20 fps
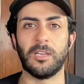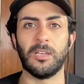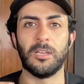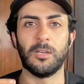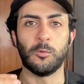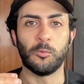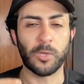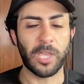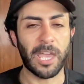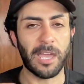
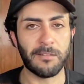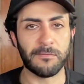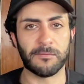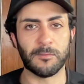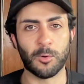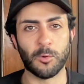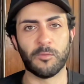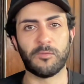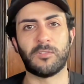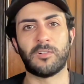we have
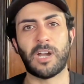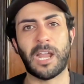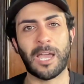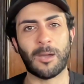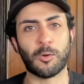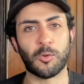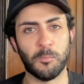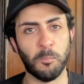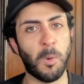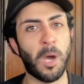over
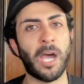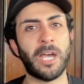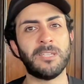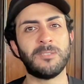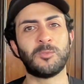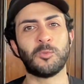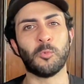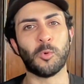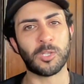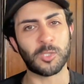our
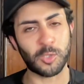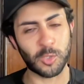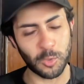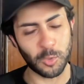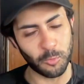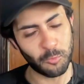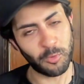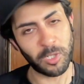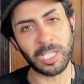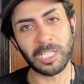mind once you
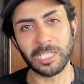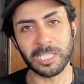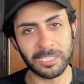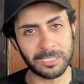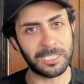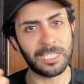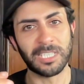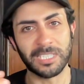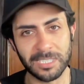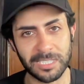really
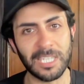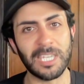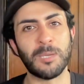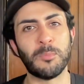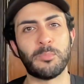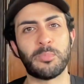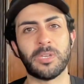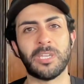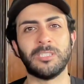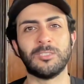dig
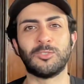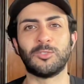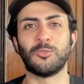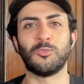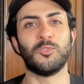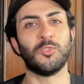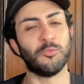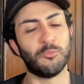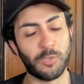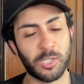deep into
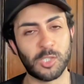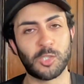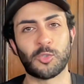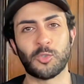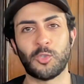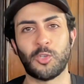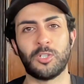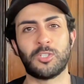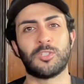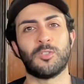the
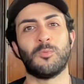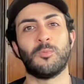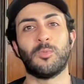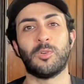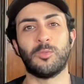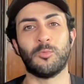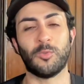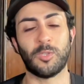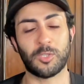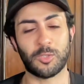research, and
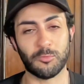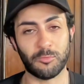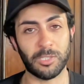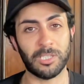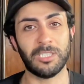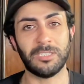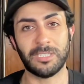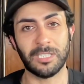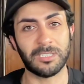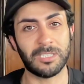once you
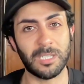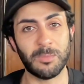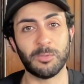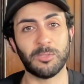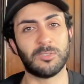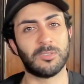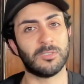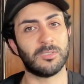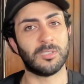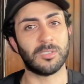really dig deep
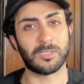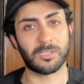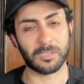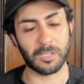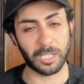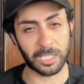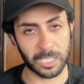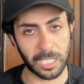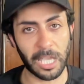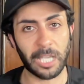into the
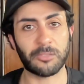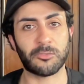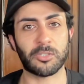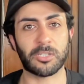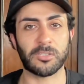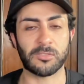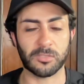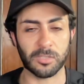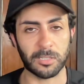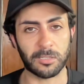psychiatric
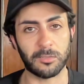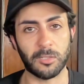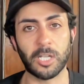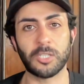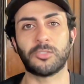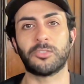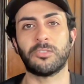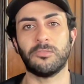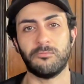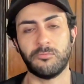and
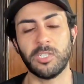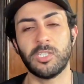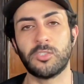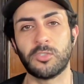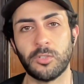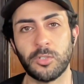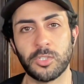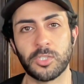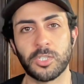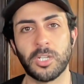psychological
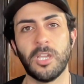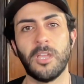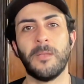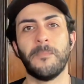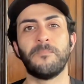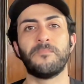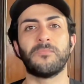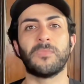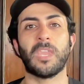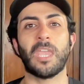research,
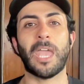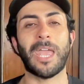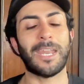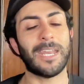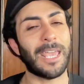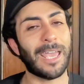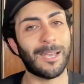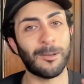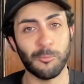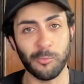and
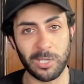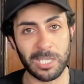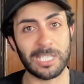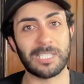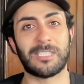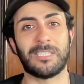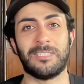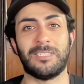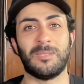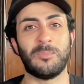how
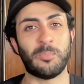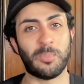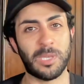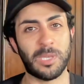easily